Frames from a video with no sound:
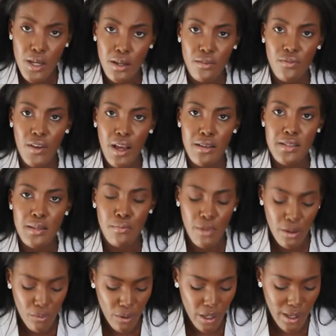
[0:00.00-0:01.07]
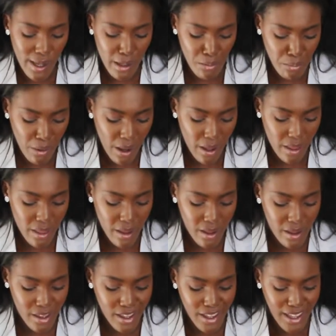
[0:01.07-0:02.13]
I'm talking fast, I'm like running out of breath.
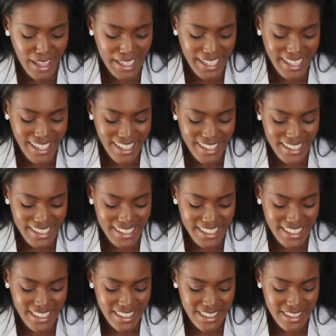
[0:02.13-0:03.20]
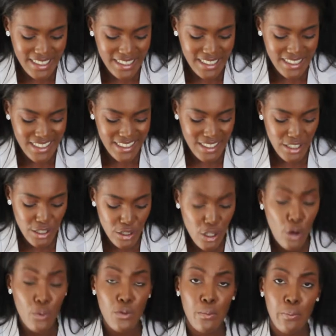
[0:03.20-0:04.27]
Uh,
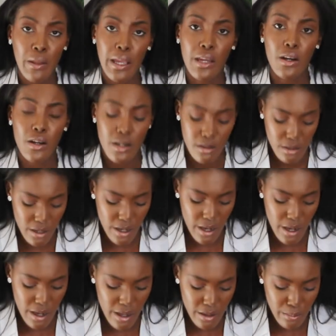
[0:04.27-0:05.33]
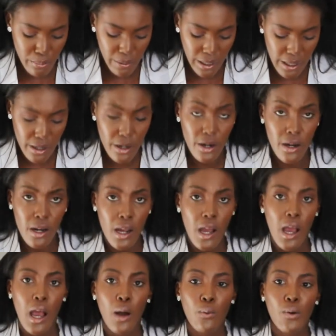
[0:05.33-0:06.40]
oh, the planner. Uh, the planner
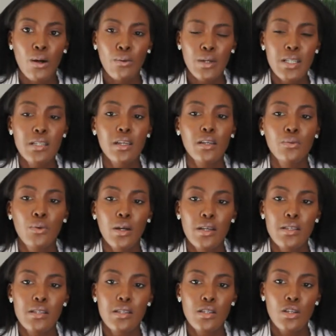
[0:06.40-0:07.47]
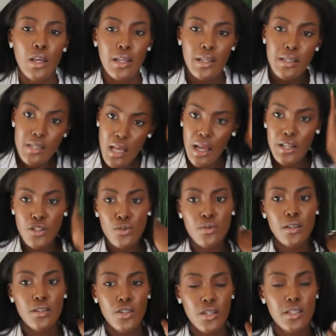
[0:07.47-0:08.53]
what we did was it is i
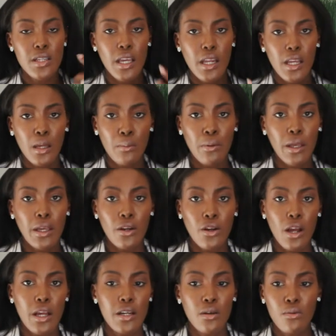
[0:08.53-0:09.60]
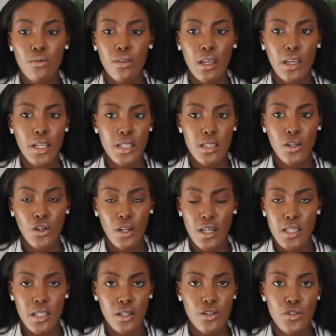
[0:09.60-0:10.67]
do suggest getting a planner i don't think it's a
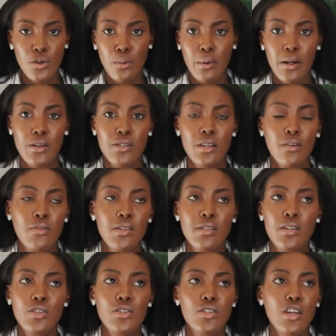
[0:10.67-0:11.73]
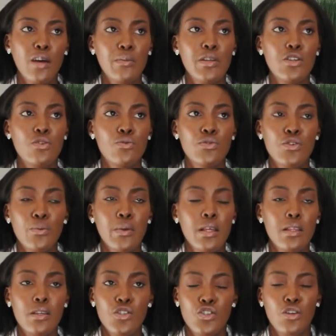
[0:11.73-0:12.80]
good idea to do it by yourself because they just tell me you so
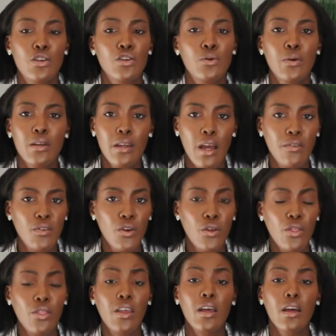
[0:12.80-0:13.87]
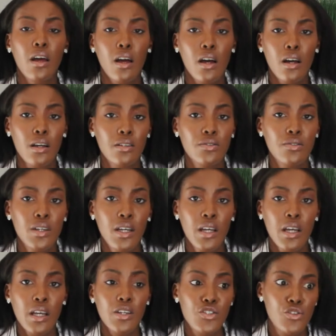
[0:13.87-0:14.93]
many things that you can never think of
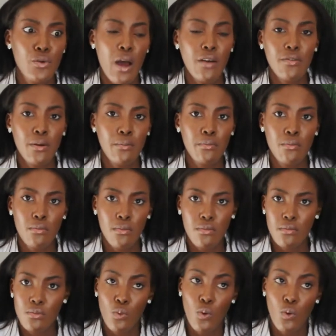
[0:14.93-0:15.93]
because you haven't